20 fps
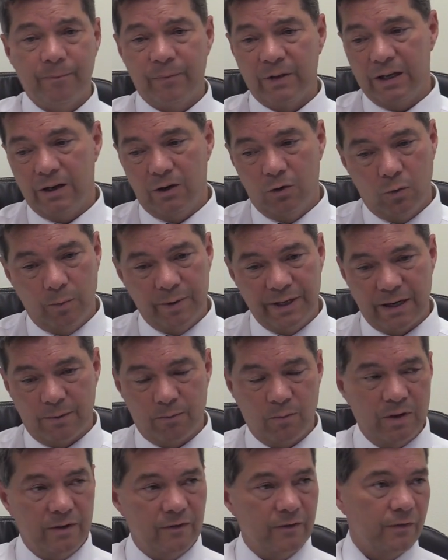It'll all be
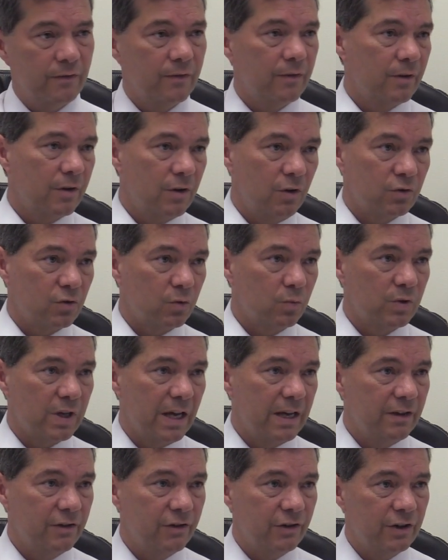done with
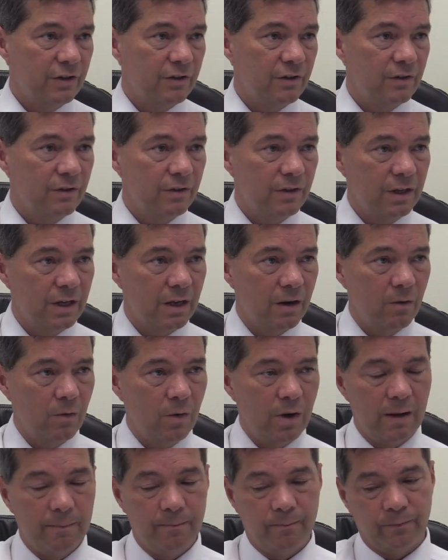consultation. You
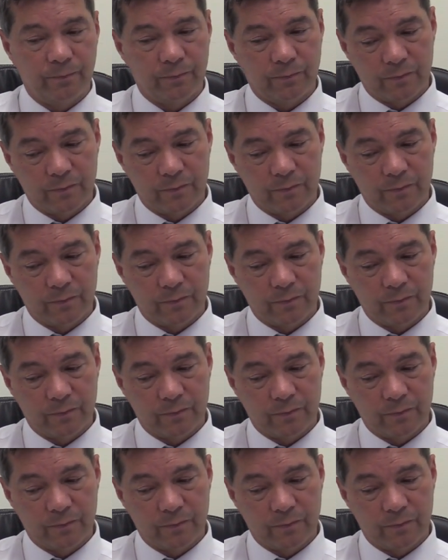know,